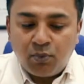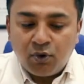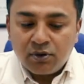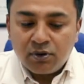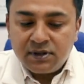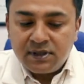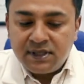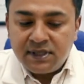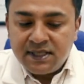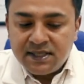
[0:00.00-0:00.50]

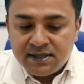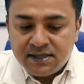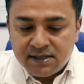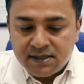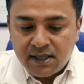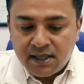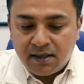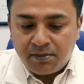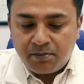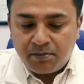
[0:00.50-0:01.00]
both
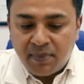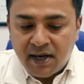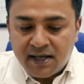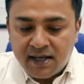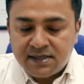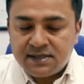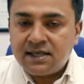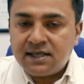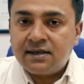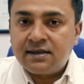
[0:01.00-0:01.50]
these
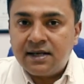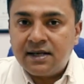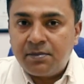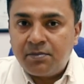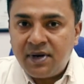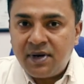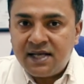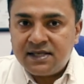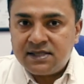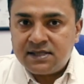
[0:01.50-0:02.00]
parts are
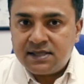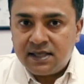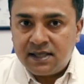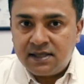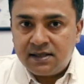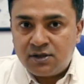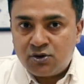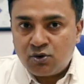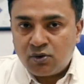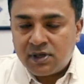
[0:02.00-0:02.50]
replaced
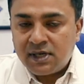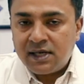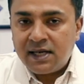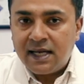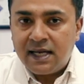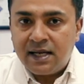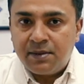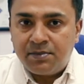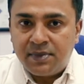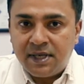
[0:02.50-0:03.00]
in total
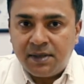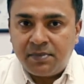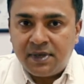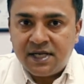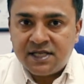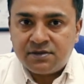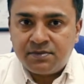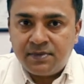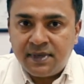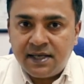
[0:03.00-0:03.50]
hip
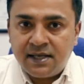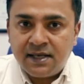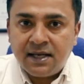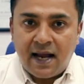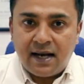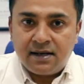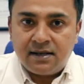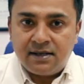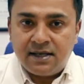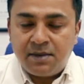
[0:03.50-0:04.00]
replacement
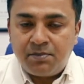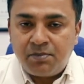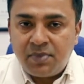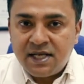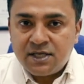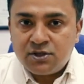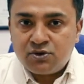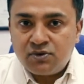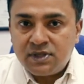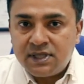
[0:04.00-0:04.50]
and
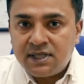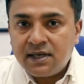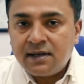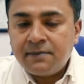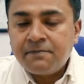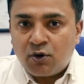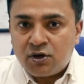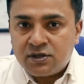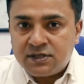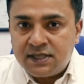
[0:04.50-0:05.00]
replaced with a
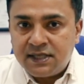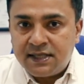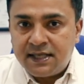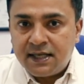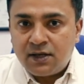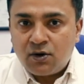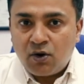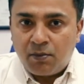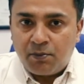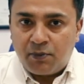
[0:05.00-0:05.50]

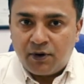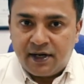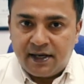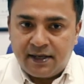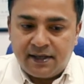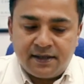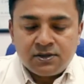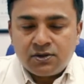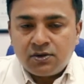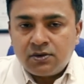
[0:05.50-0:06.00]
prosthetic
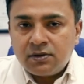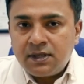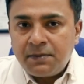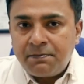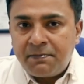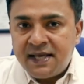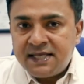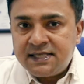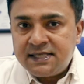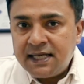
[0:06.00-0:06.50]
component. So the
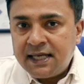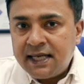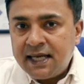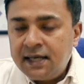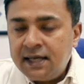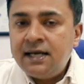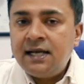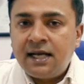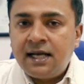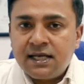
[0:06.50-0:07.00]
basic
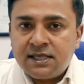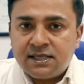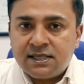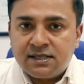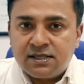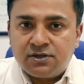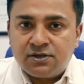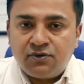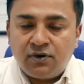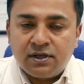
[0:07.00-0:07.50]

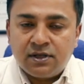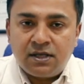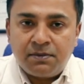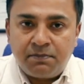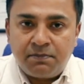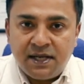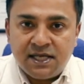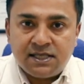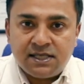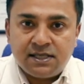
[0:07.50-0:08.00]
indications for the
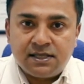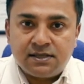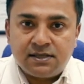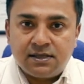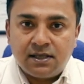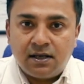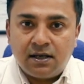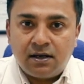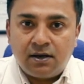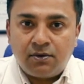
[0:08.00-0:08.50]

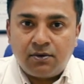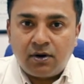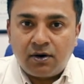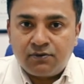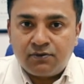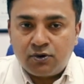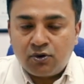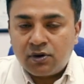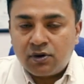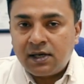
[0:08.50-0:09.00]
patients
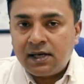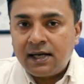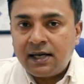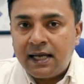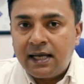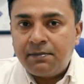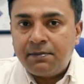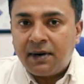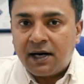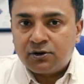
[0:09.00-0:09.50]
of total
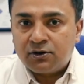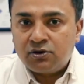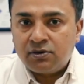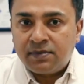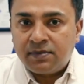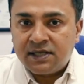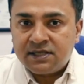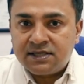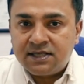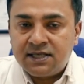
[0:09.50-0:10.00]
hip
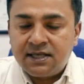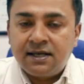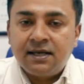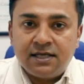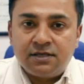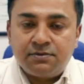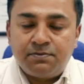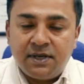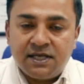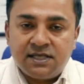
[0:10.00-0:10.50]
arthroplasty
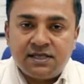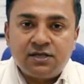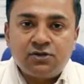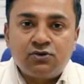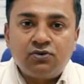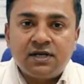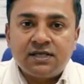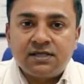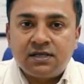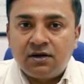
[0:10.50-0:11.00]
is
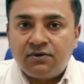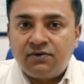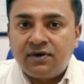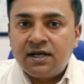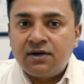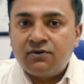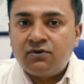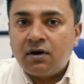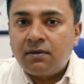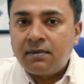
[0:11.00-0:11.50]
patients who are
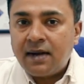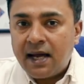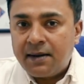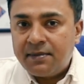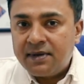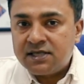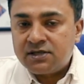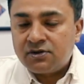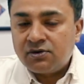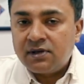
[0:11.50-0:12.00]
suffering from
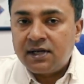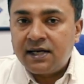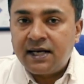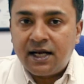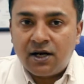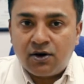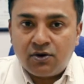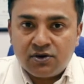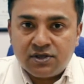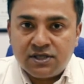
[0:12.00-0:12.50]
avascular
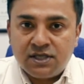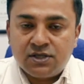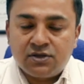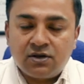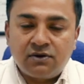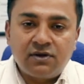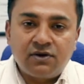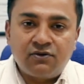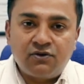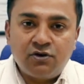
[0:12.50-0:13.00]

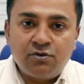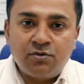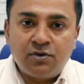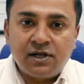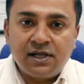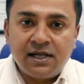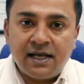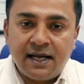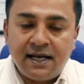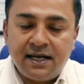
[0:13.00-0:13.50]
necrosis of the
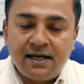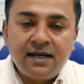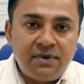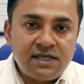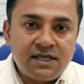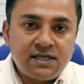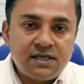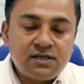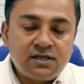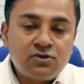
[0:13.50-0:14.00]
femoral head,
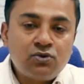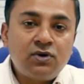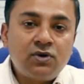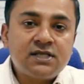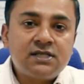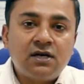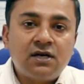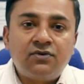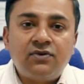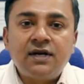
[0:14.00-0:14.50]
patients who
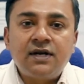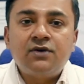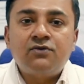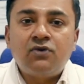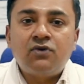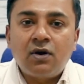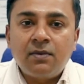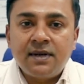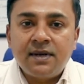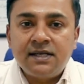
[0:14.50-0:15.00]
are suffering
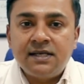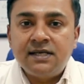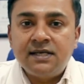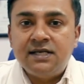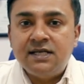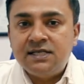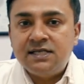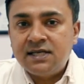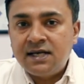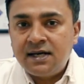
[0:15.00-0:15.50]
from any
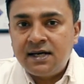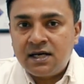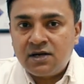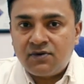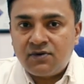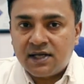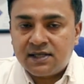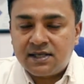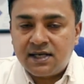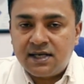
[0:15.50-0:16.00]

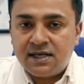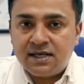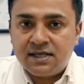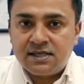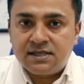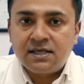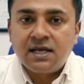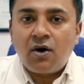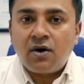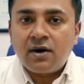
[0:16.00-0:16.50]
degenerative
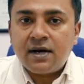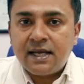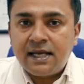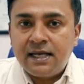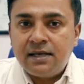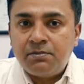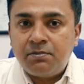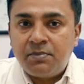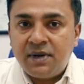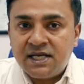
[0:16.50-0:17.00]
arthritis, or
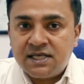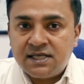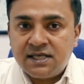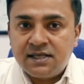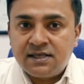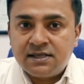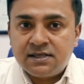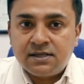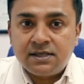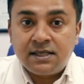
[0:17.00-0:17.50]

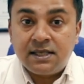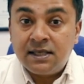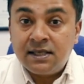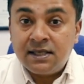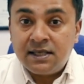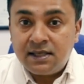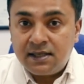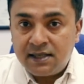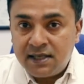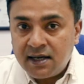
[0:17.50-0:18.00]

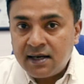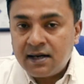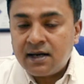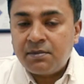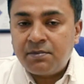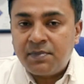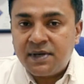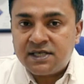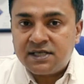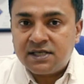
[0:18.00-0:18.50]
in
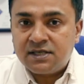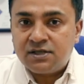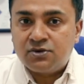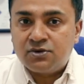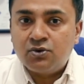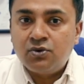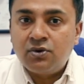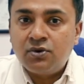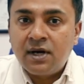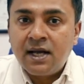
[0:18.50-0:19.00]
younger patients
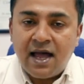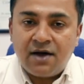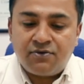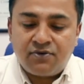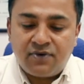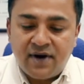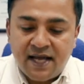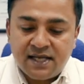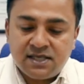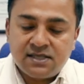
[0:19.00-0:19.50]
who have
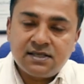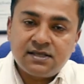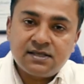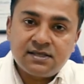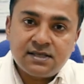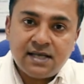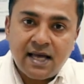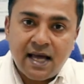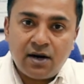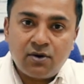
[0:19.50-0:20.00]

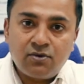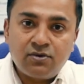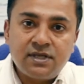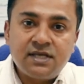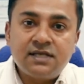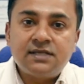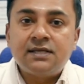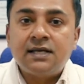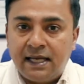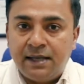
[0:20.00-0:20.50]
fractures around
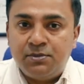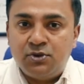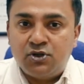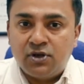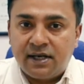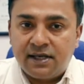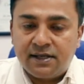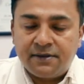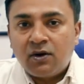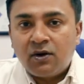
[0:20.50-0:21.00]
this hip
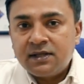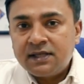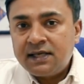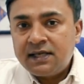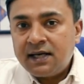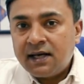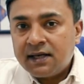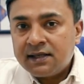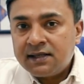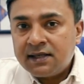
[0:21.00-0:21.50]
joint. On
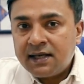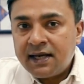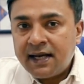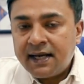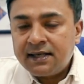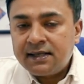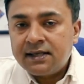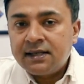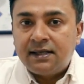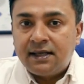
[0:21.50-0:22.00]
the other
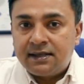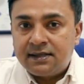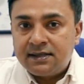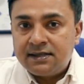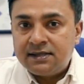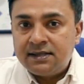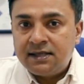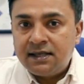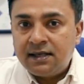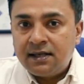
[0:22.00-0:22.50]
hand, that
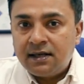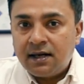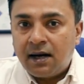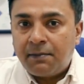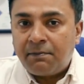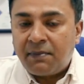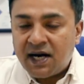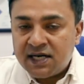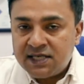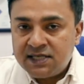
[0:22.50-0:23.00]
is the
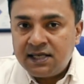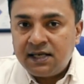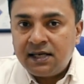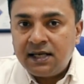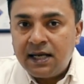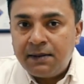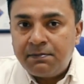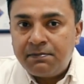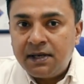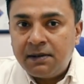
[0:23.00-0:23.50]
partial
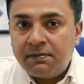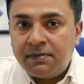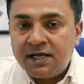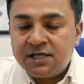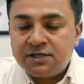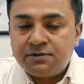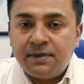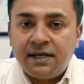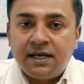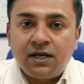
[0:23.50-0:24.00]
hip
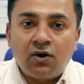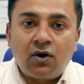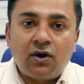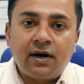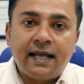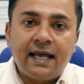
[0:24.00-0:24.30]
replacement or